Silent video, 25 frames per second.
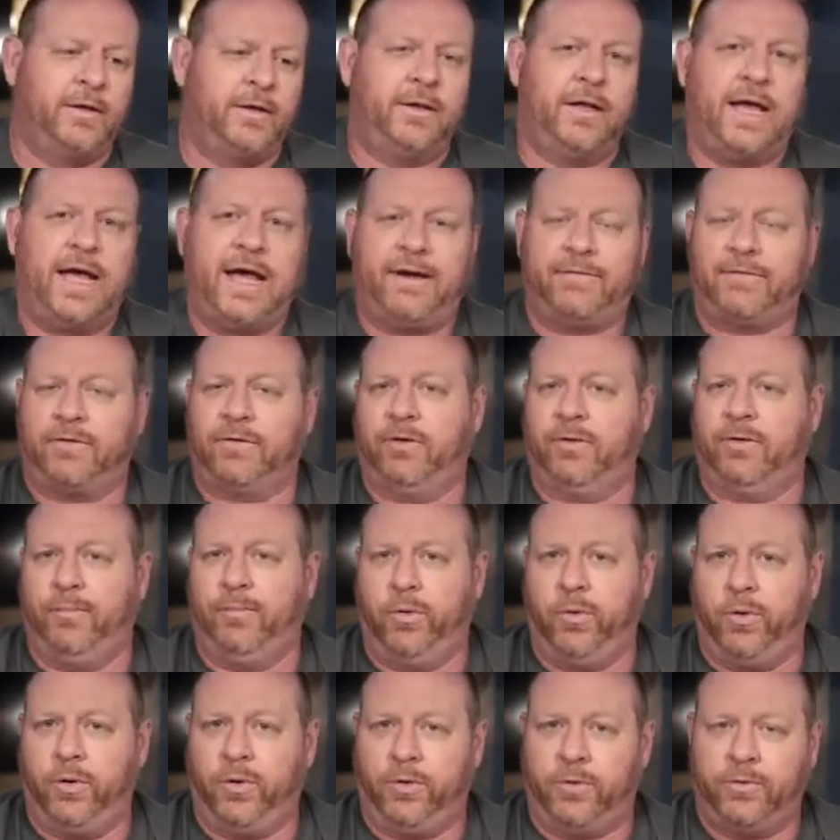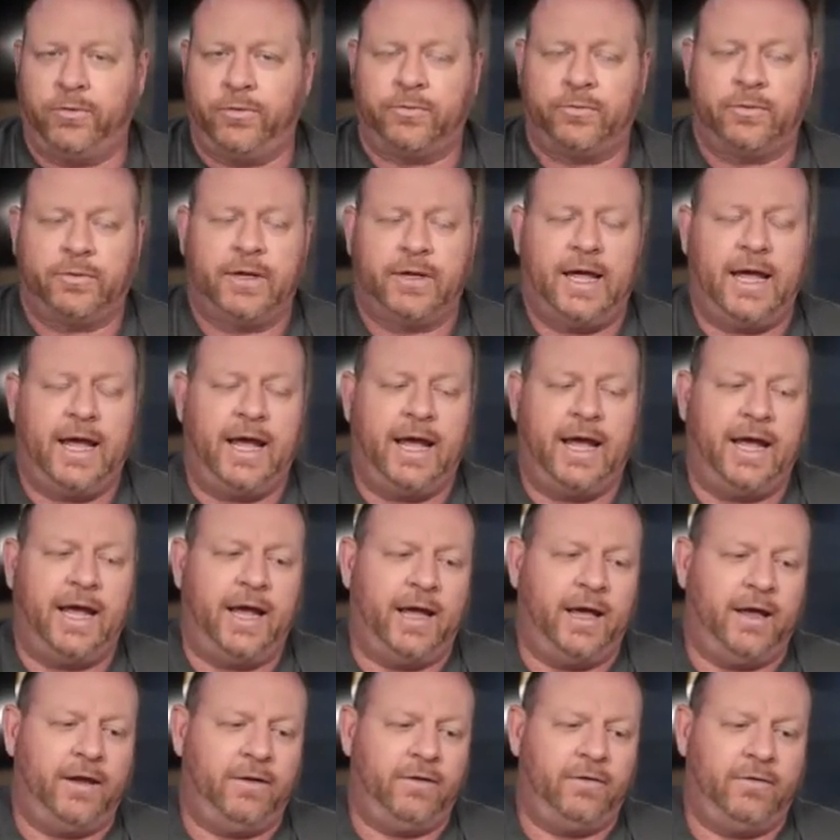after the boil
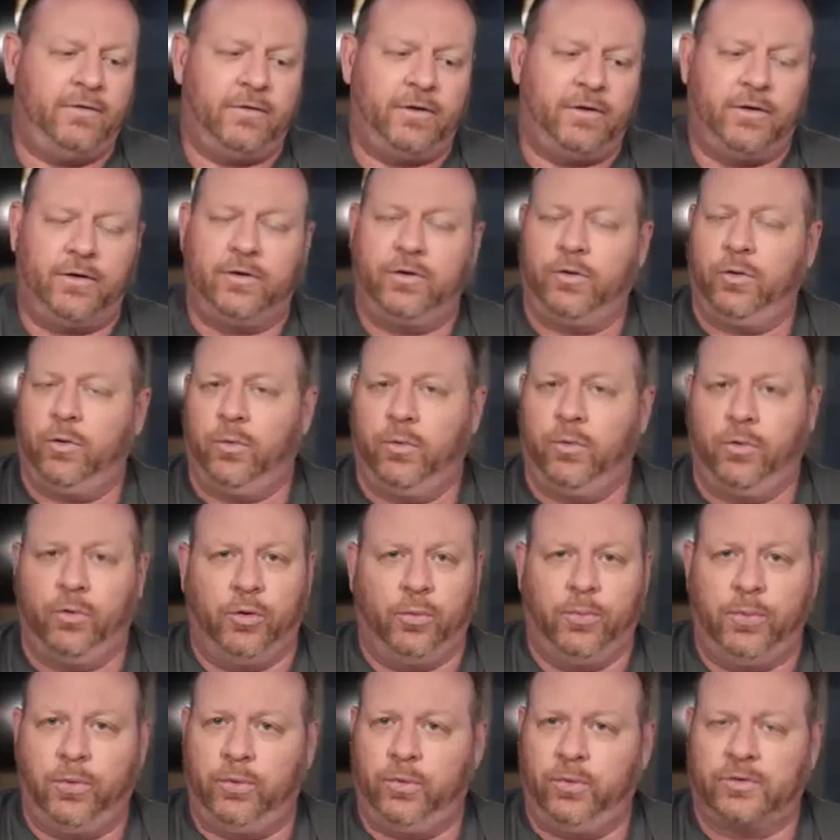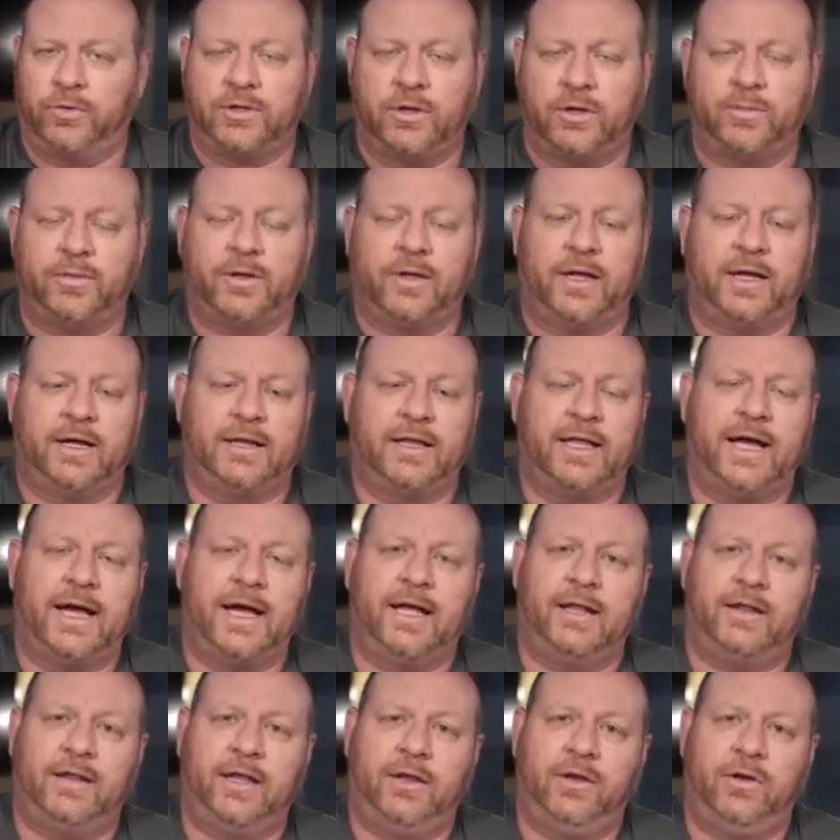and do a whirlpool or something like
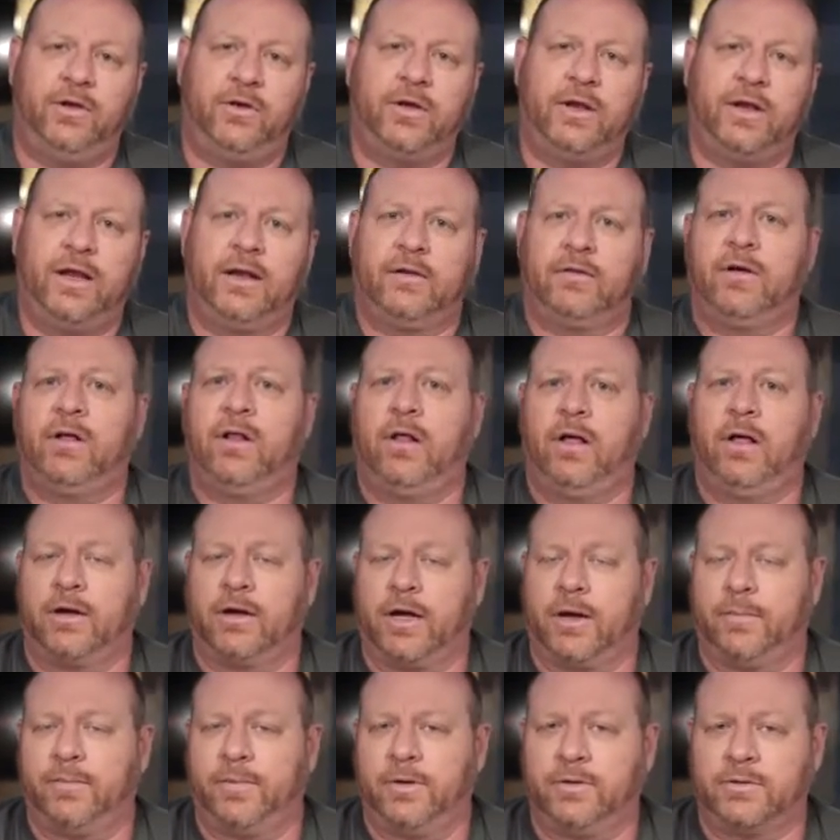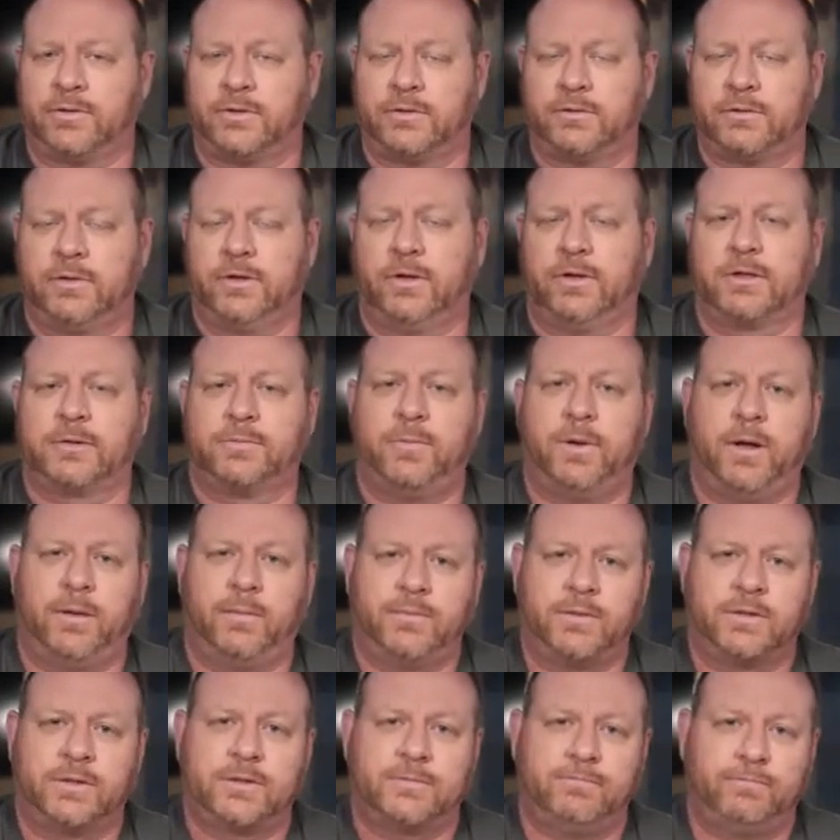that, then you can clog up those
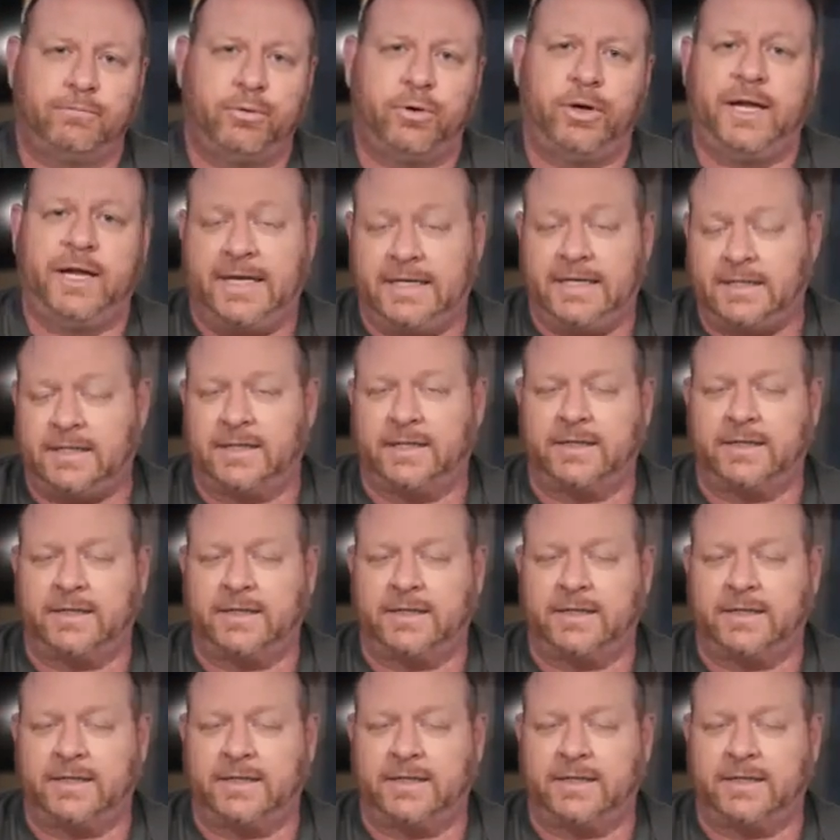pumps pretty easily